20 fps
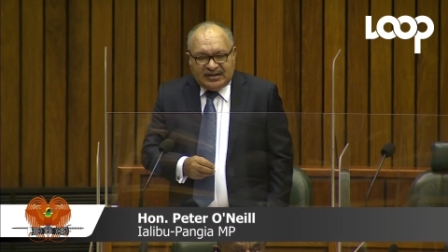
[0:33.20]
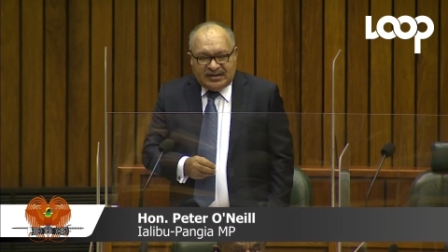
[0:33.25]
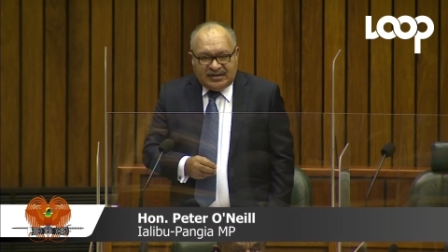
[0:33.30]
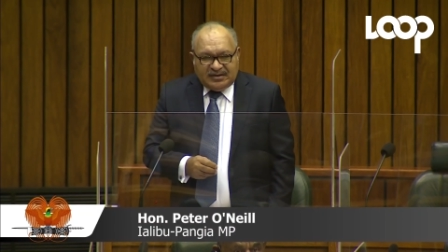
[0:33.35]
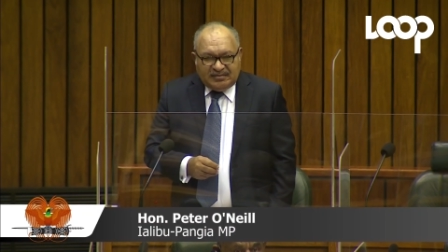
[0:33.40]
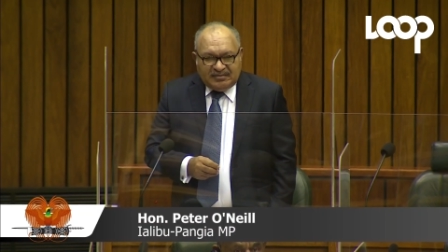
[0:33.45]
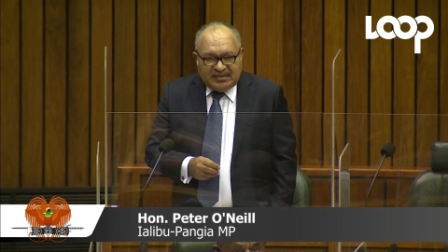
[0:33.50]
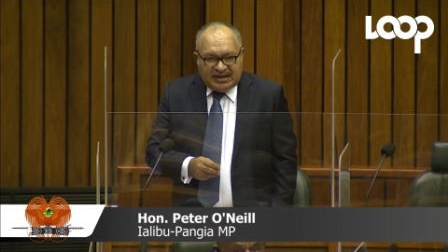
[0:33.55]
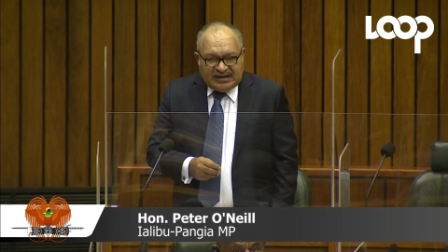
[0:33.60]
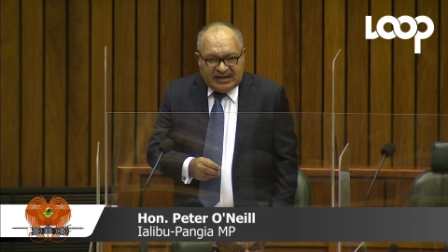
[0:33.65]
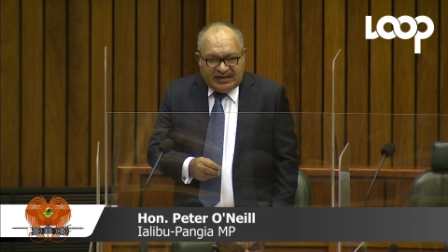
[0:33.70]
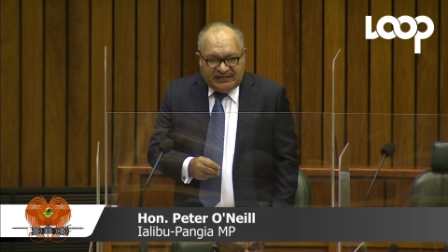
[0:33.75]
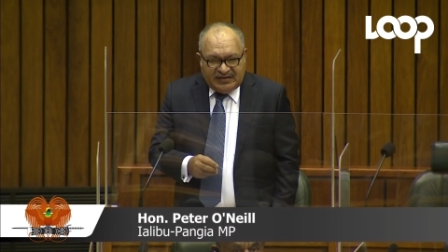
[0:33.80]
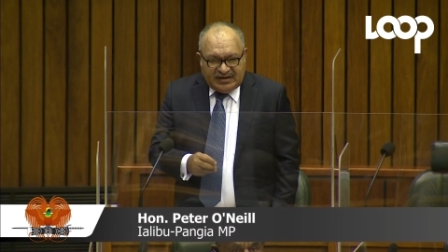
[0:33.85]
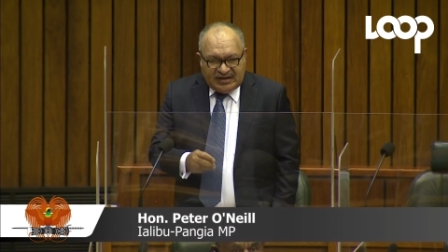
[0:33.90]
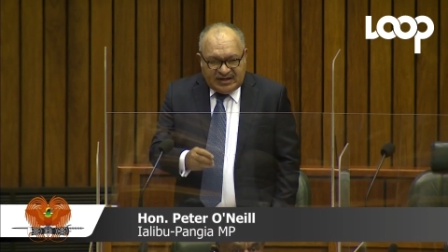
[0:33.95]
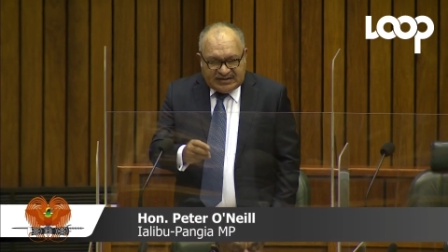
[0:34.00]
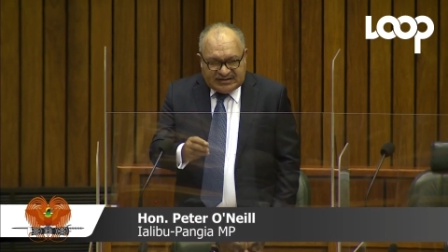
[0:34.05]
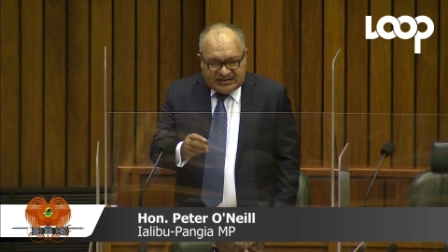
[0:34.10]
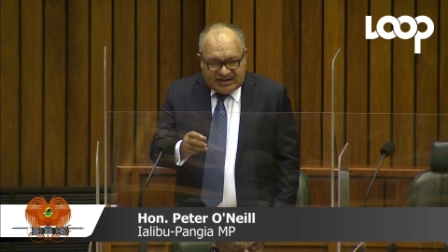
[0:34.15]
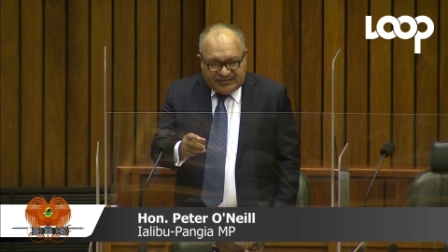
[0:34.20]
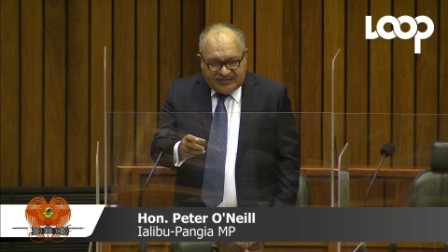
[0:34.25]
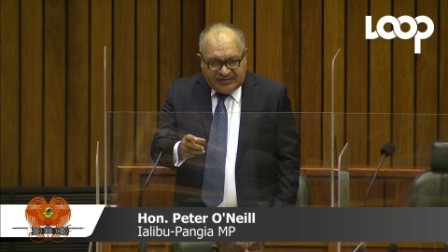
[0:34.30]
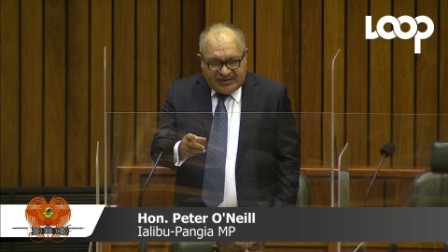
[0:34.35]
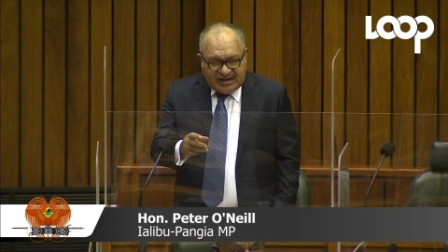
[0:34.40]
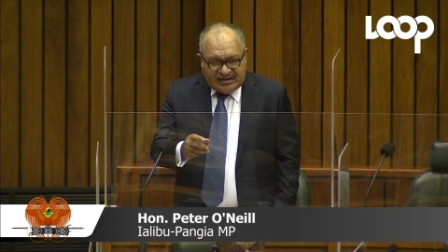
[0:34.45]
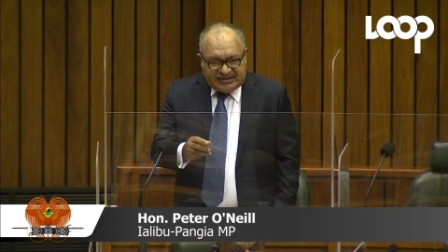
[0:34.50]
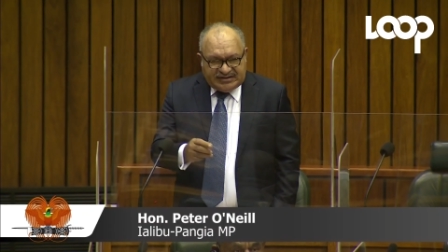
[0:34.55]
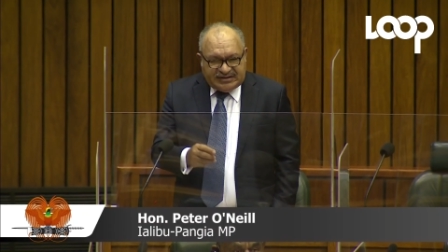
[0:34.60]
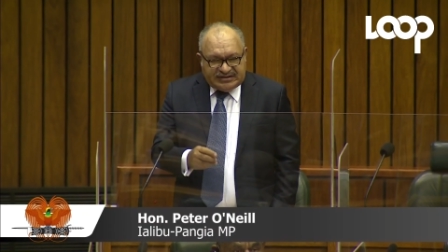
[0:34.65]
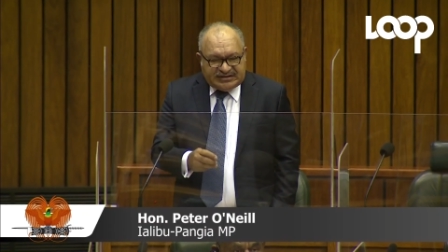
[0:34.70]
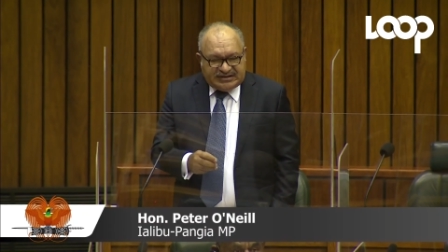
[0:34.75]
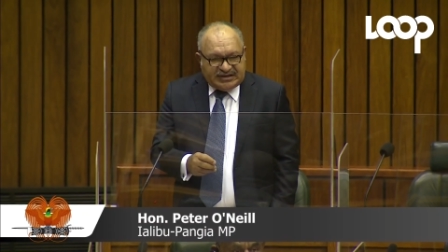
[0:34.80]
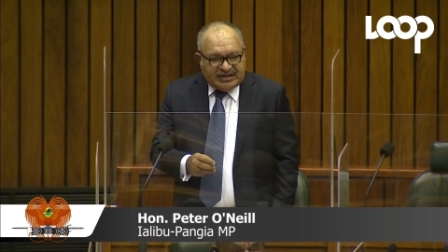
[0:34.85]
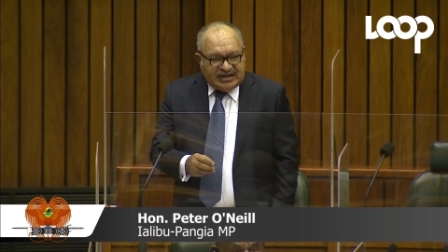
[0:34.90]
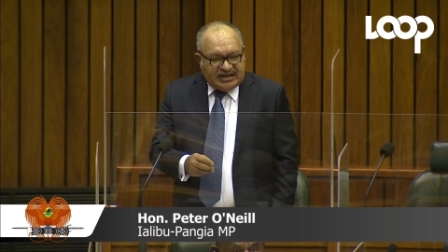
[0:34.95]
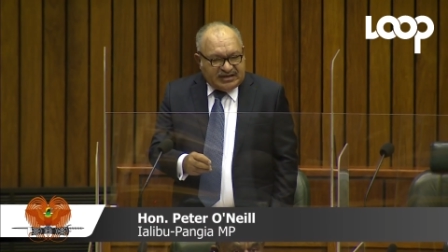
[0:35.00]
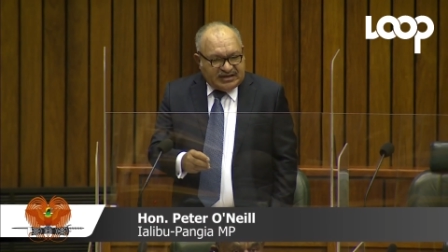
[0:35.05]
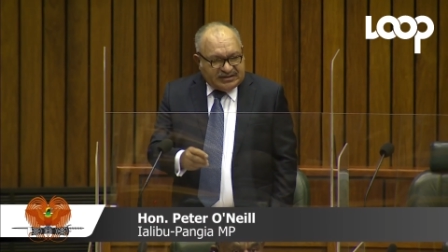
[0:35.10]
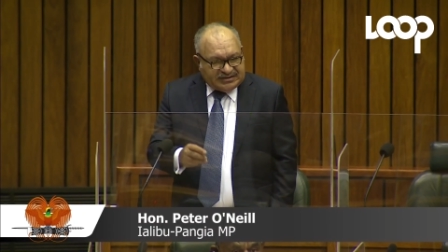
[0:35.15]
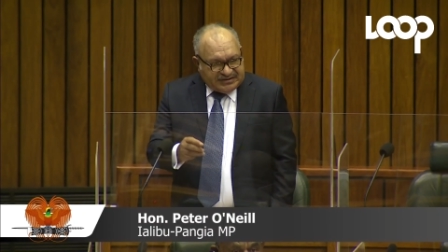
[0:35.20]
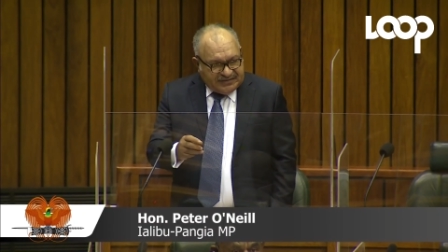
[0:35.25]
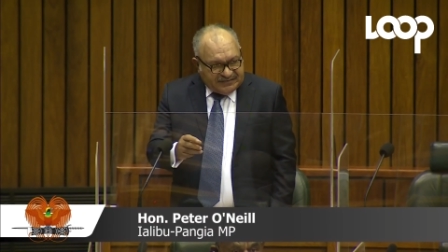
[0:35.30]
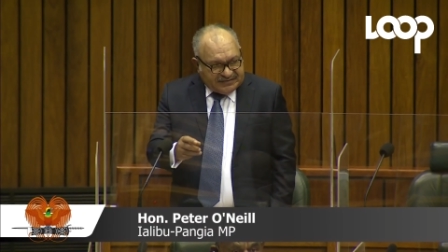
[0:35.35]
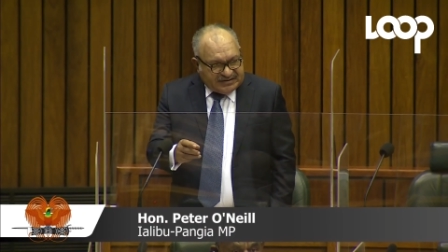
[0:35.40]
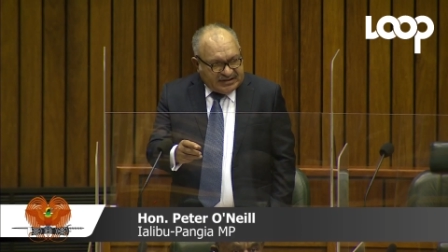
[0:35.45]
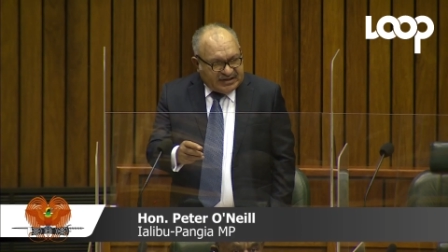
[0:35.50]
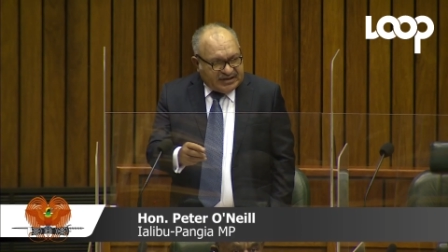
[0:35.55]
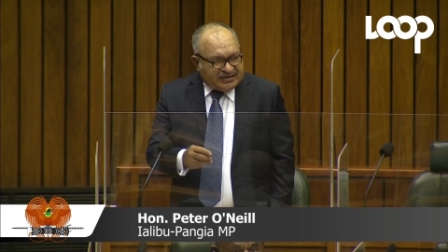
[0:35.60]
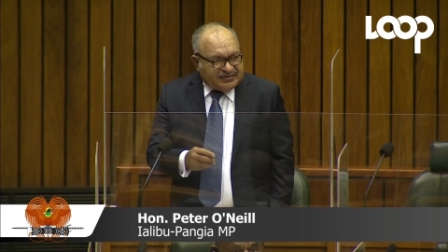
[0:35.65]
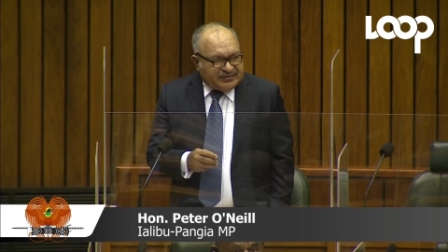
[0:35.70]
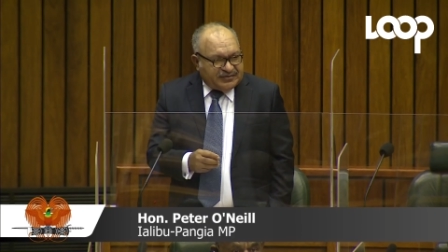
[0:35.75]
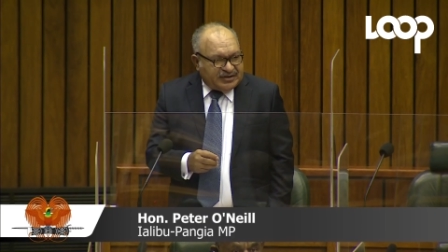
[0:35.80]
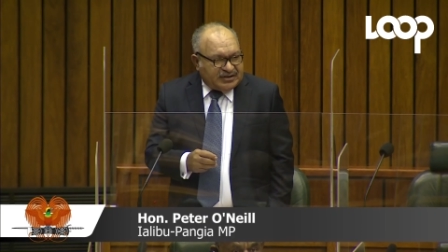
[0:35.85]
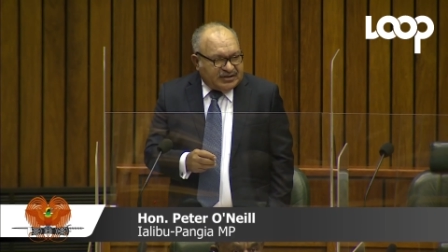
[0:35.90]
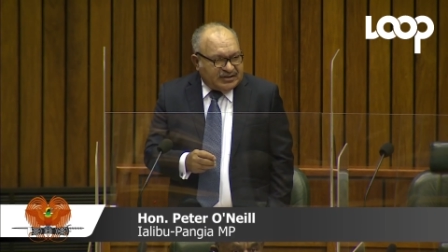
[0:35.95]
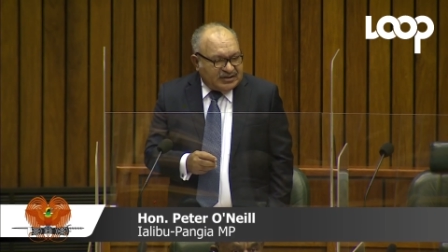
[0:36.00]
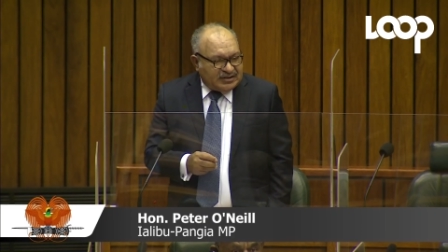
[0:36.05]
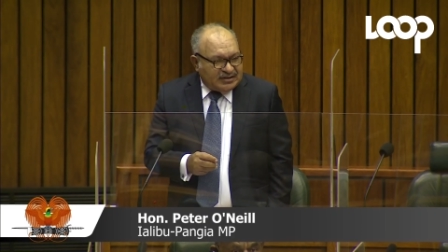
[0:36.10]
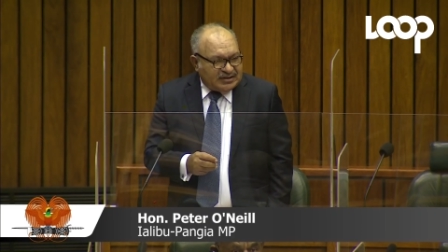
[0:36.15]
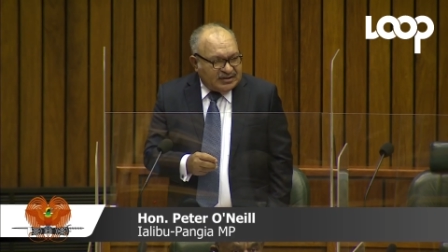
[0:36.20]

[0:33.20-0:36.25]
But having a central agency and a chief secretary,